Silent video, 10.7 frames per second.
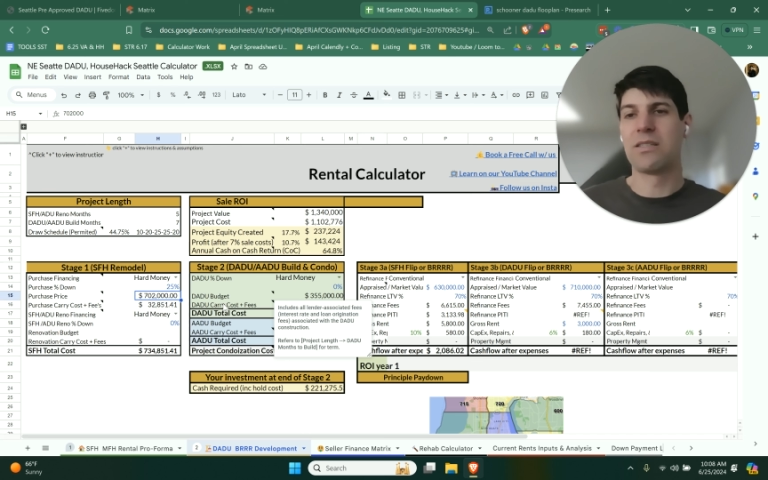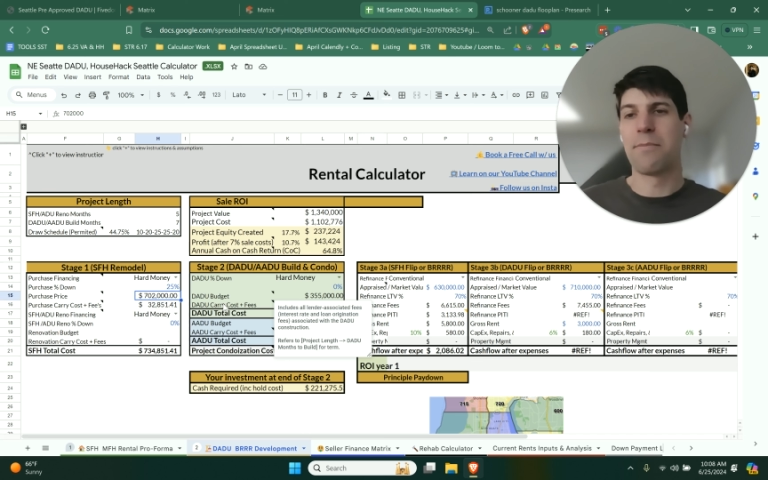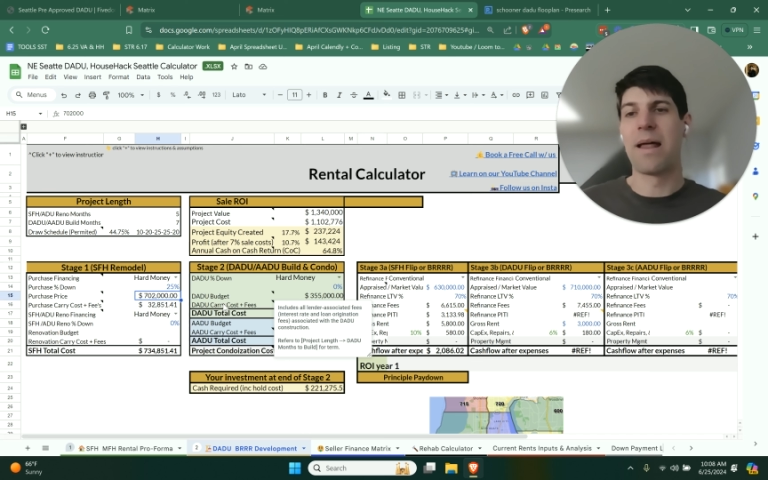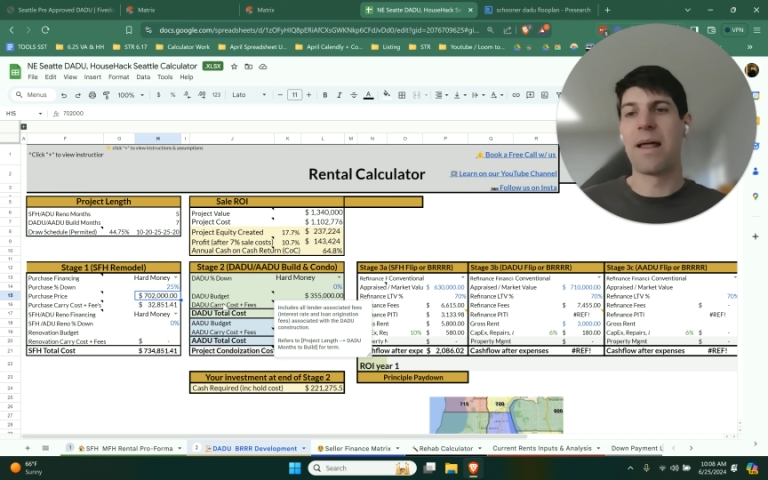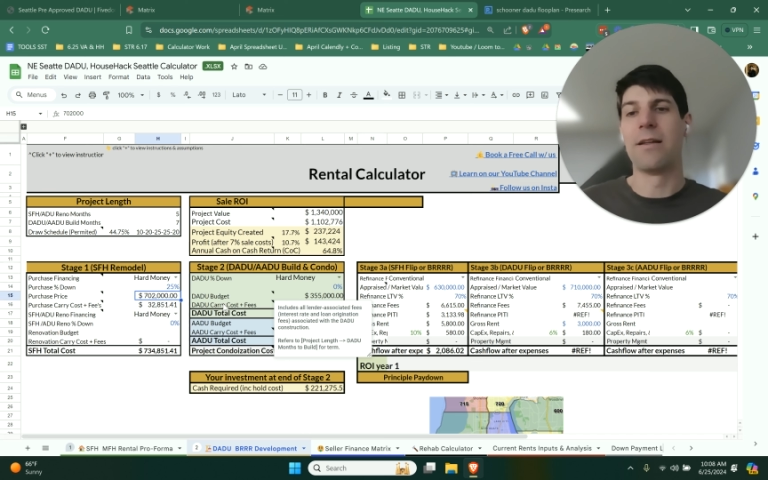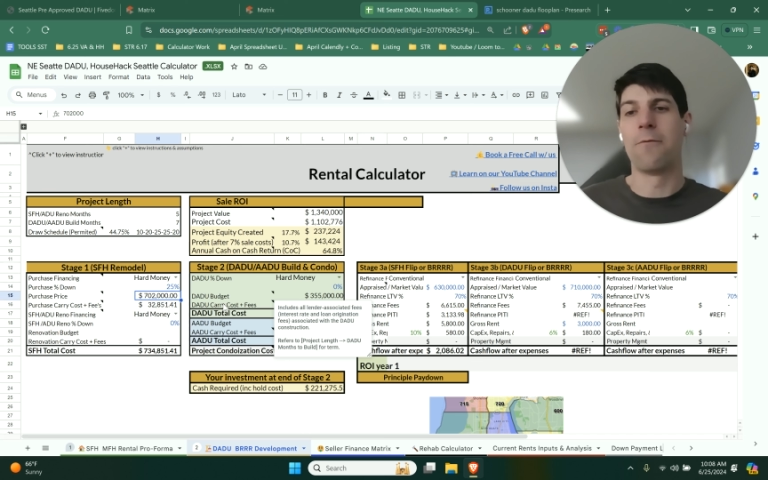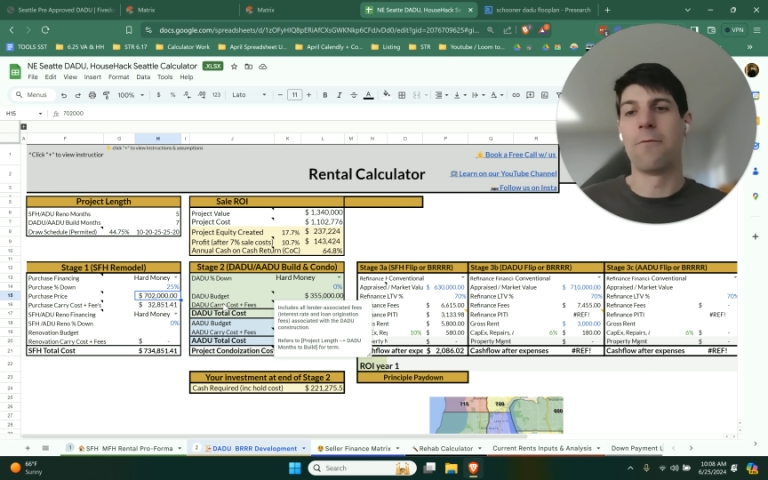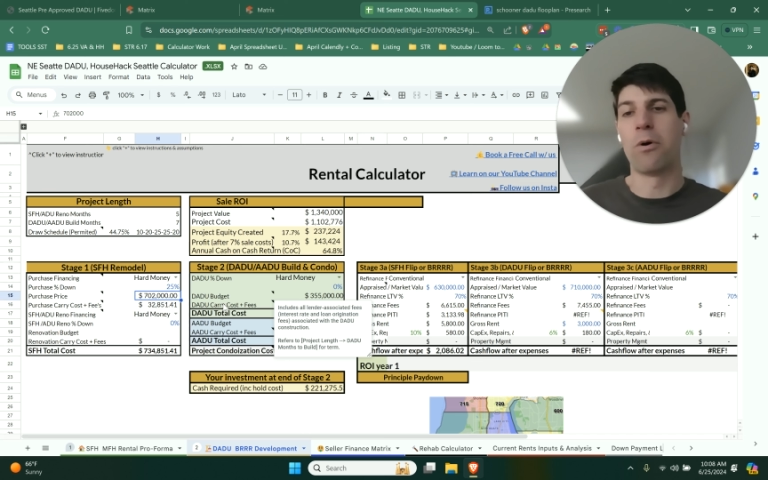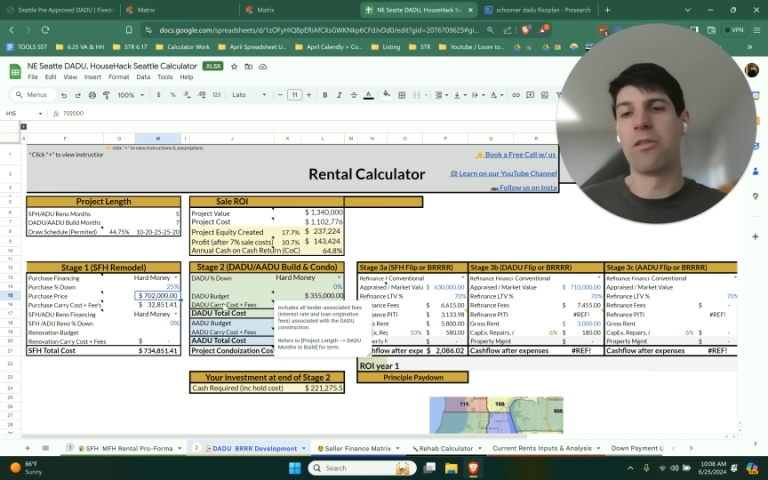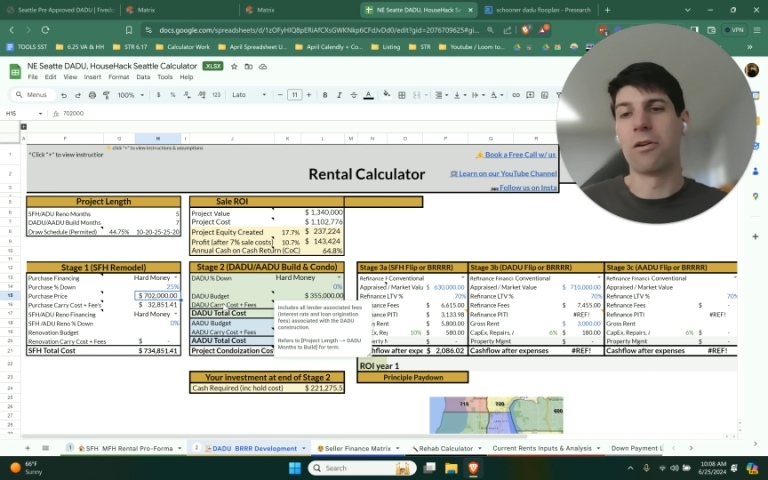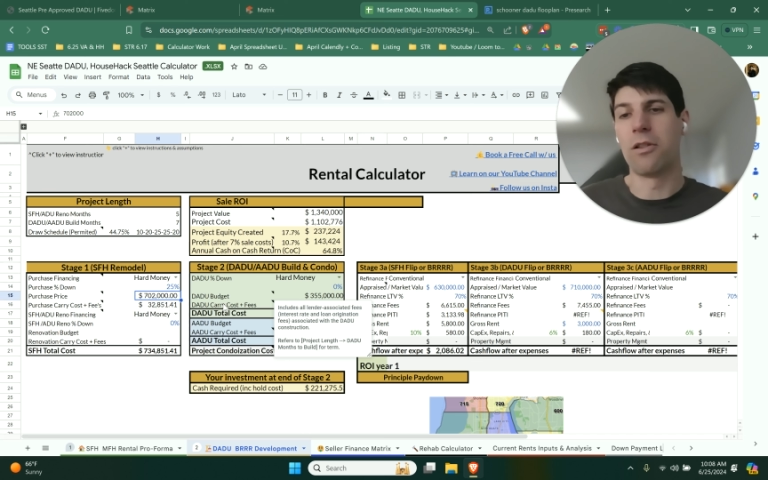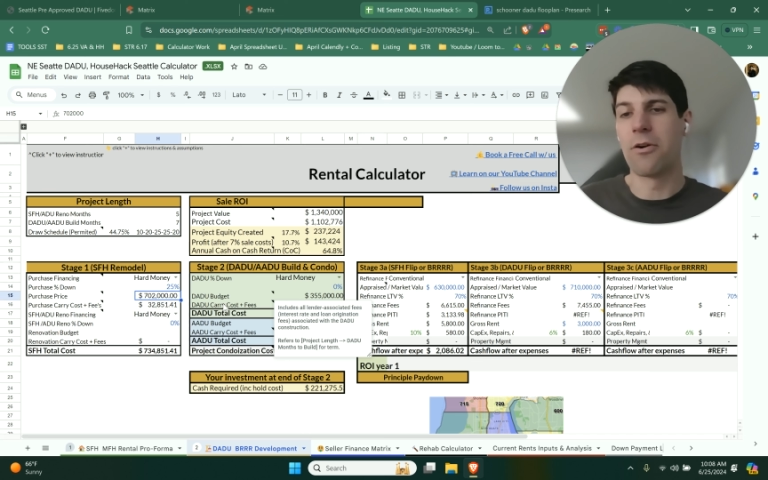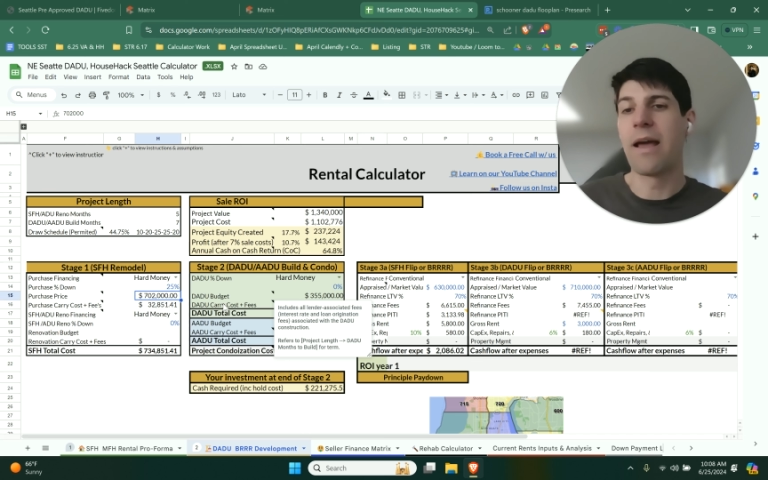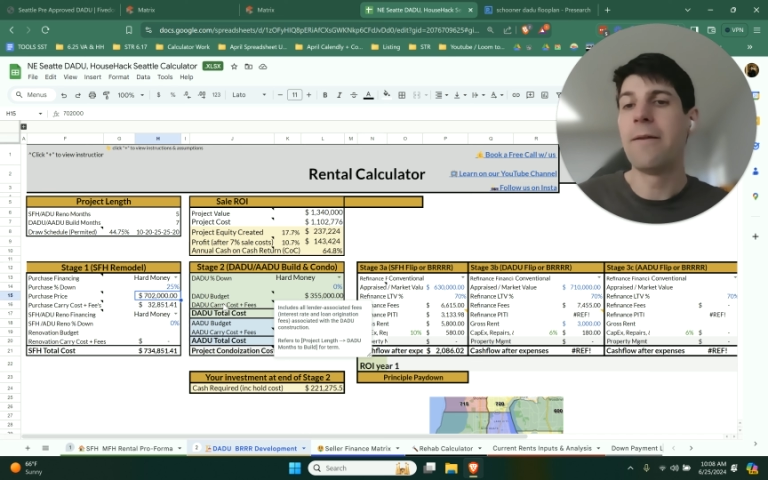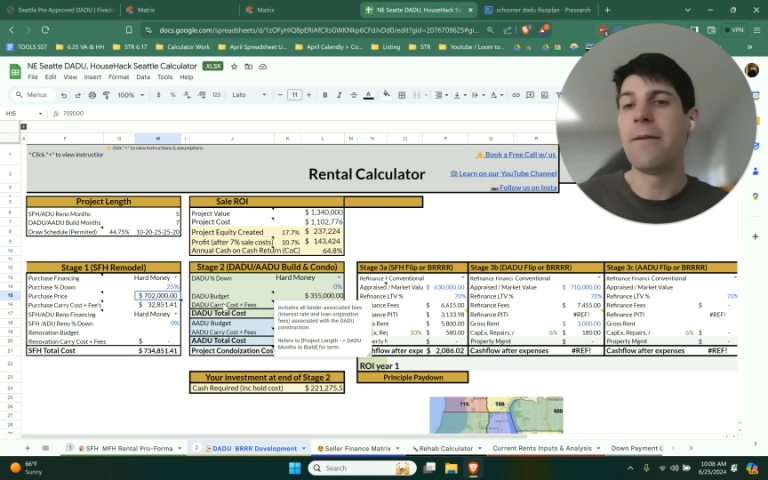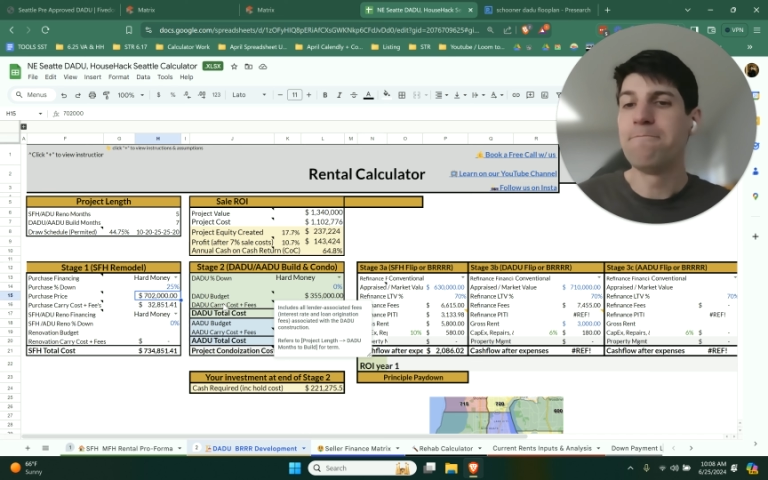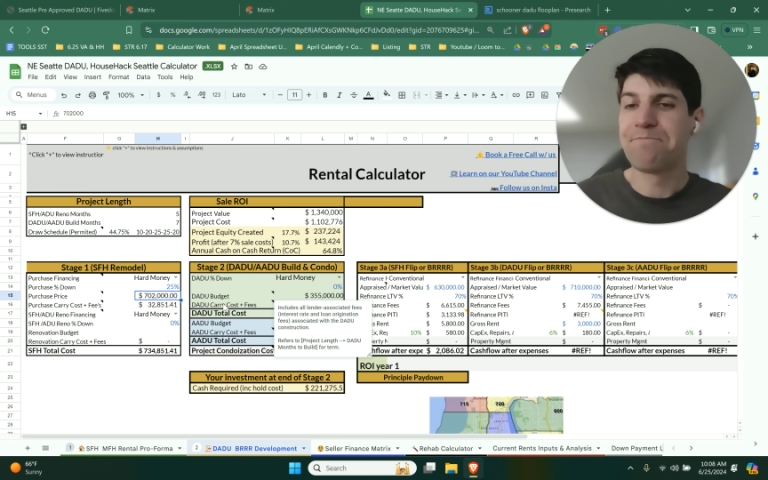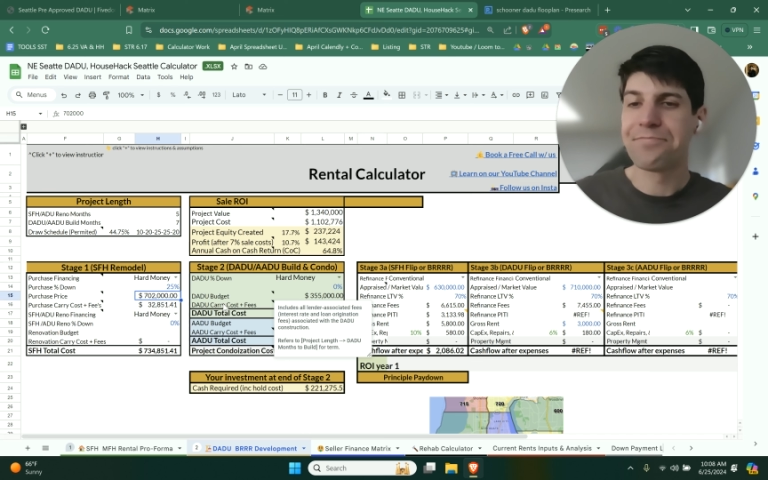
depending on where they're located.